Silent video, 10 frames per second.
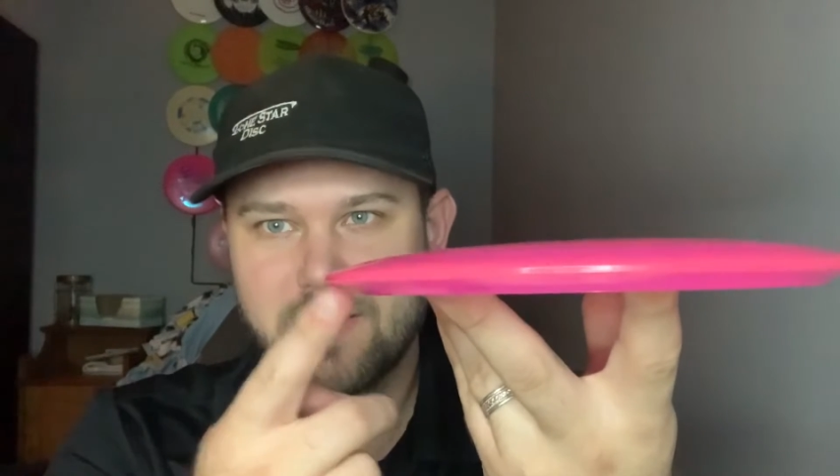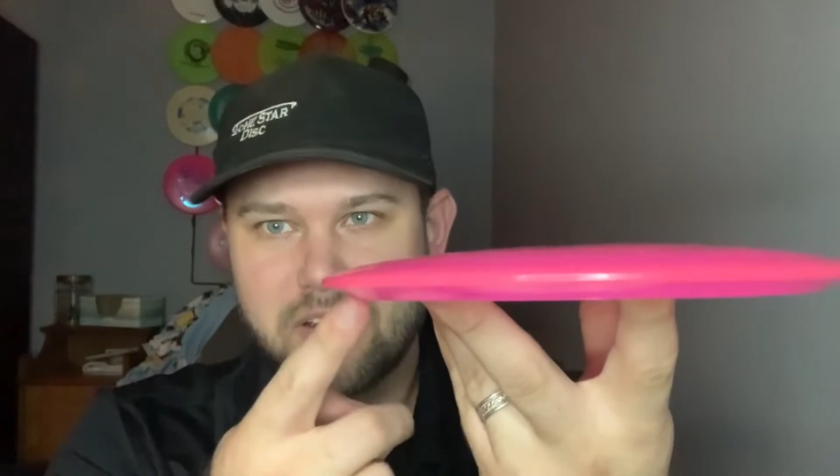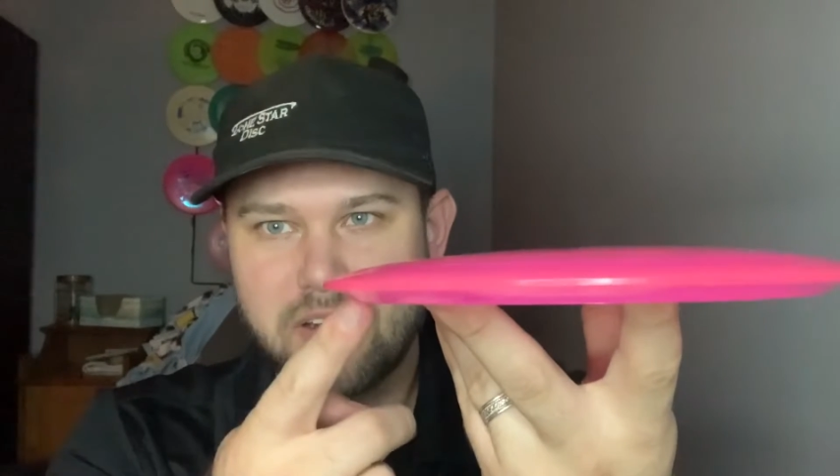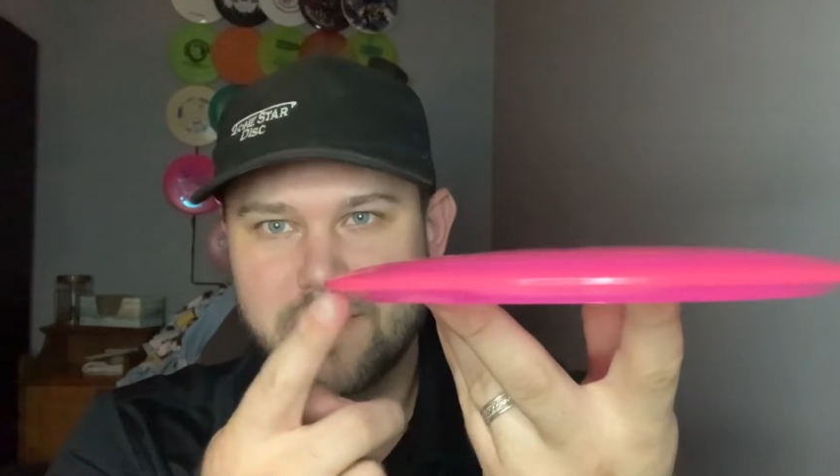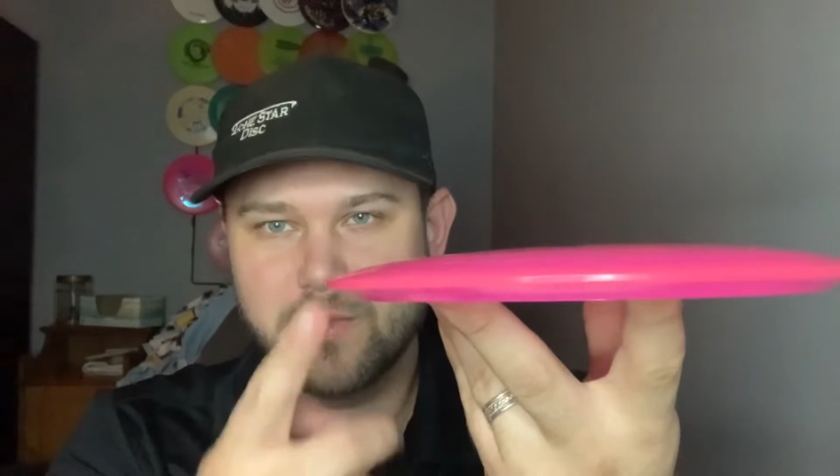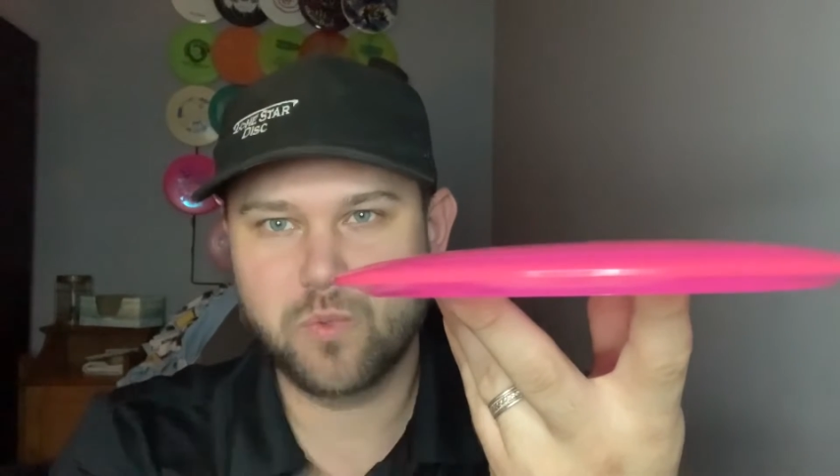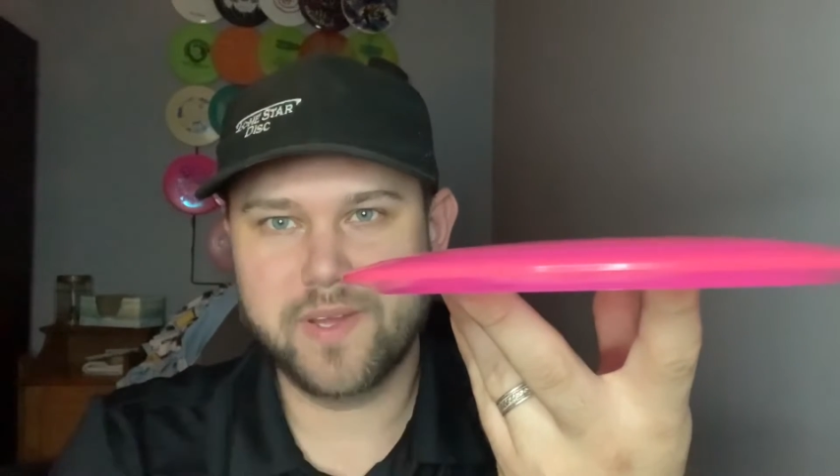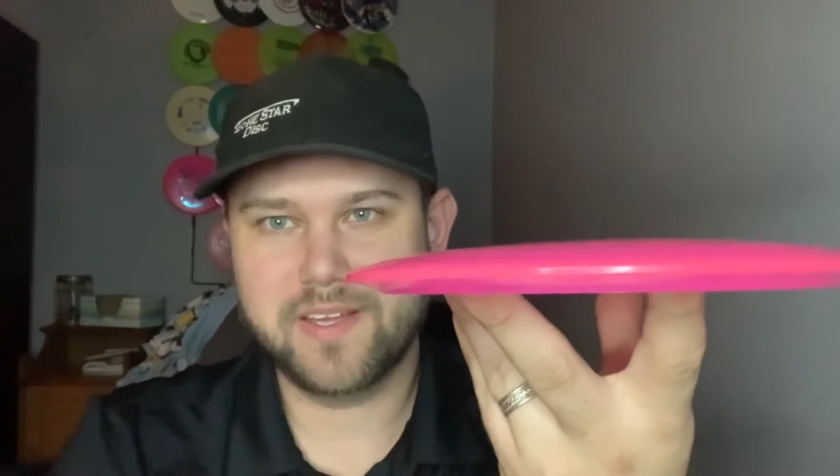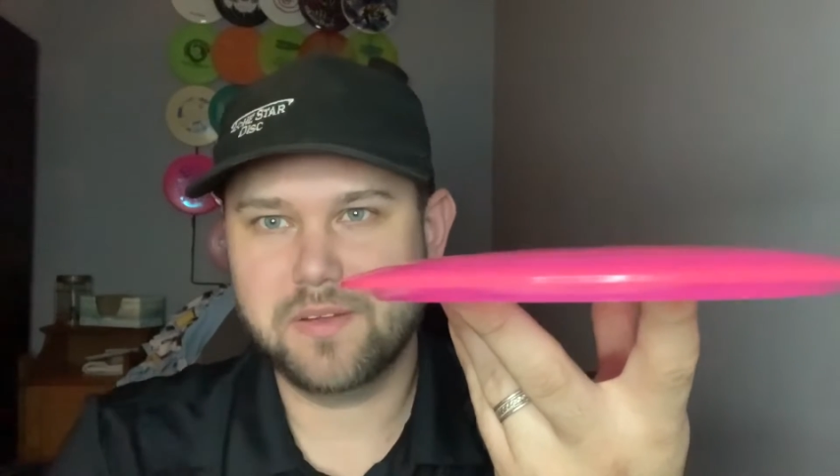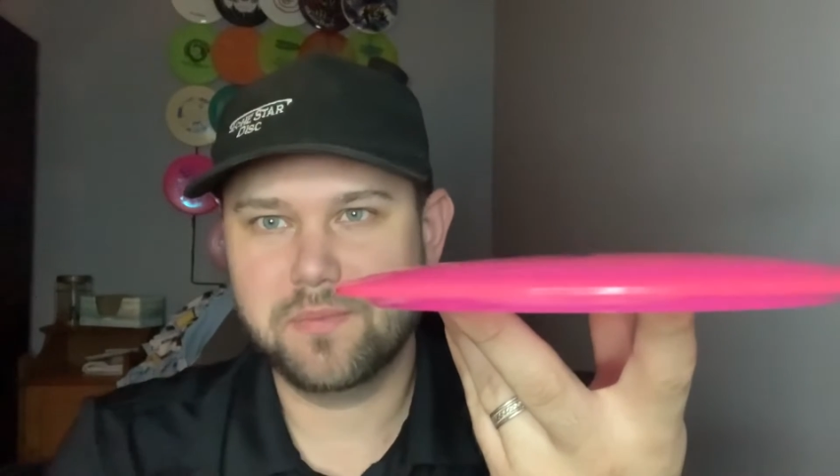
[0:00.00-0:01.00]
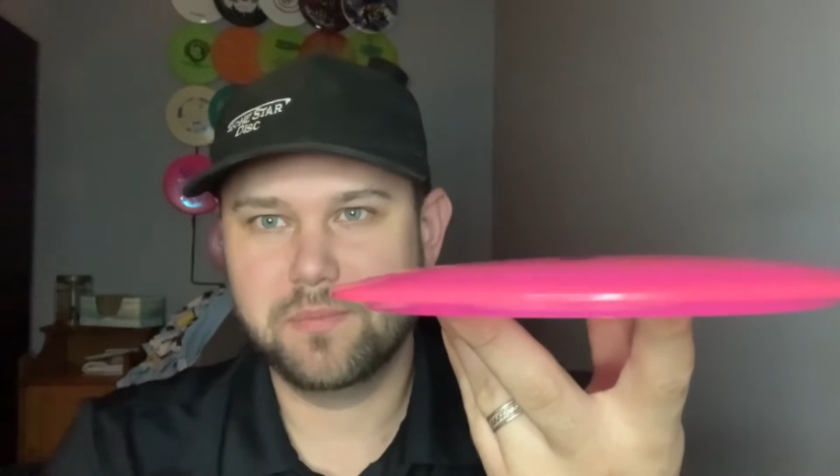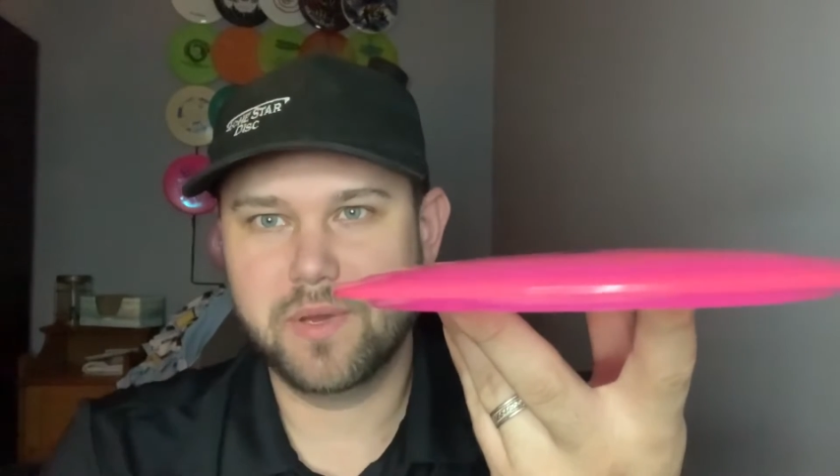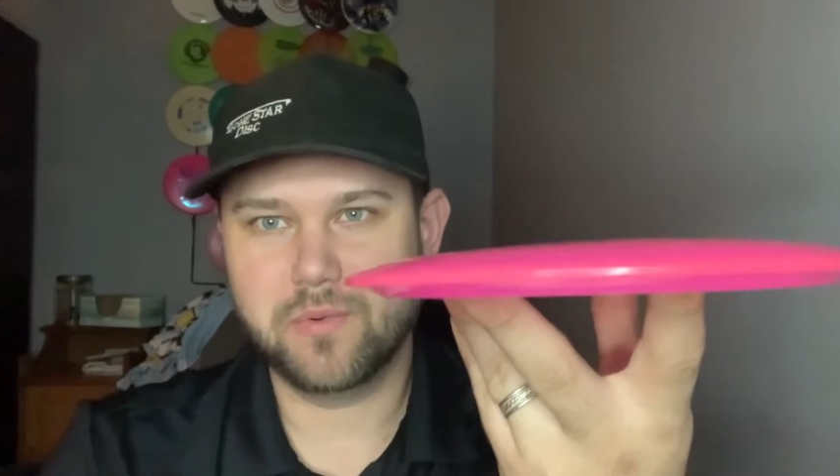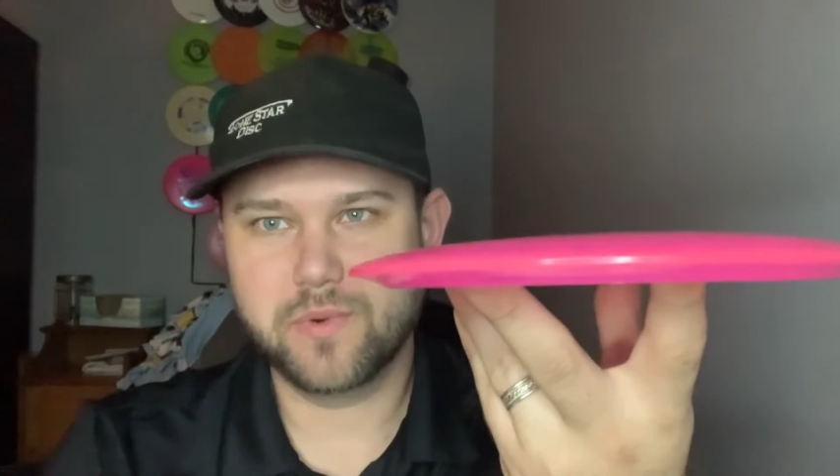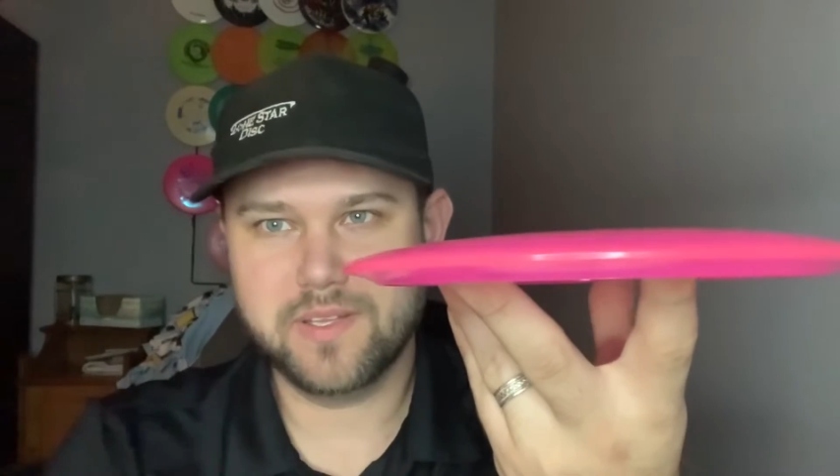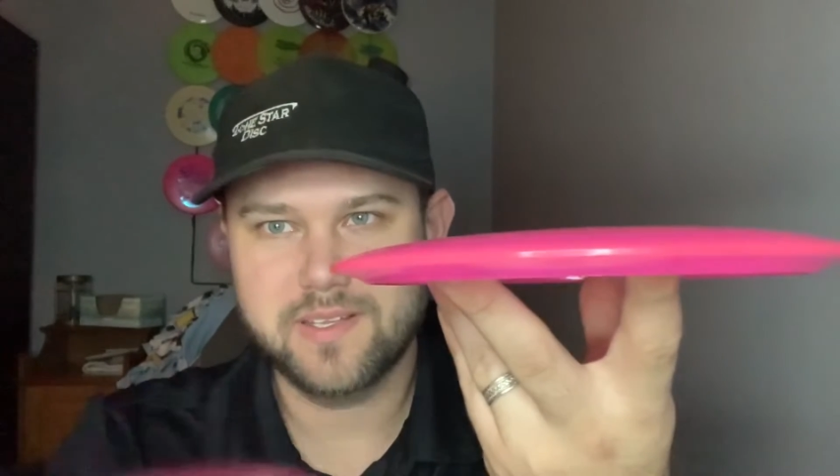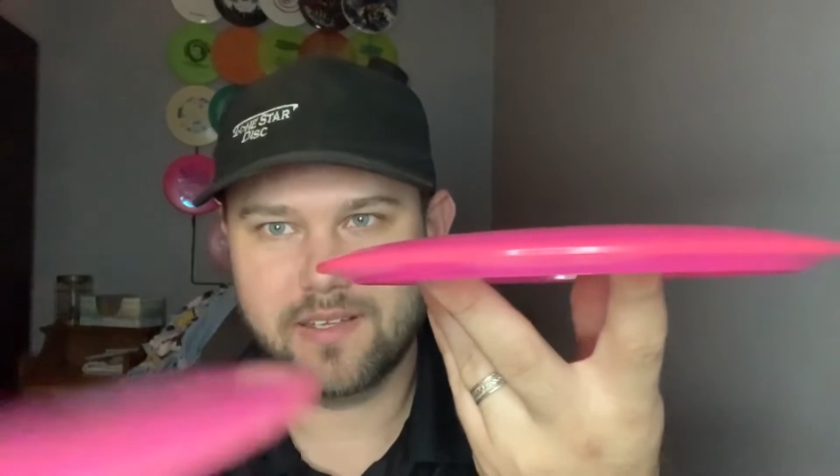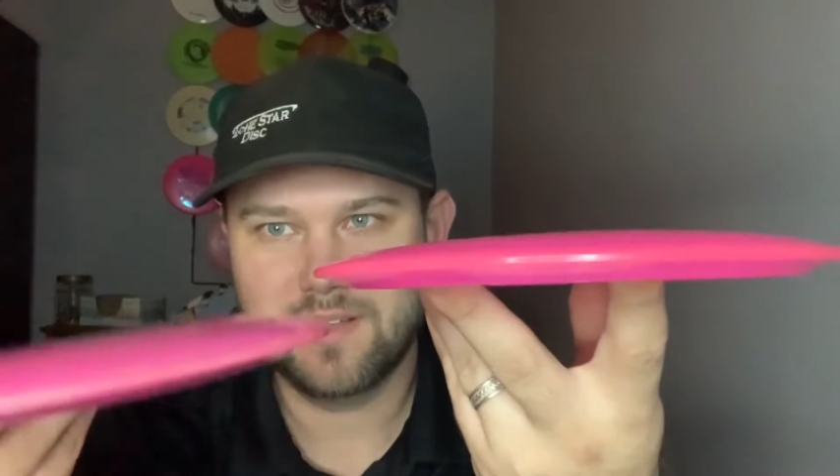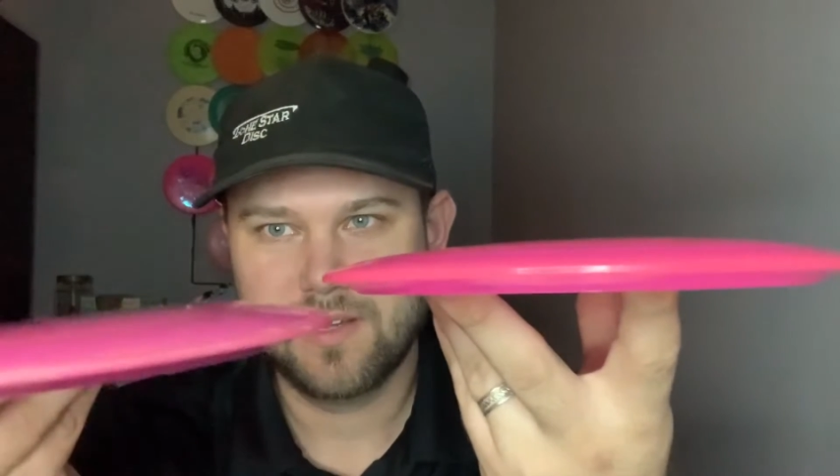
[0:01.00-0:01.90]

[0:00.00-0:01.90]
on the wing, but really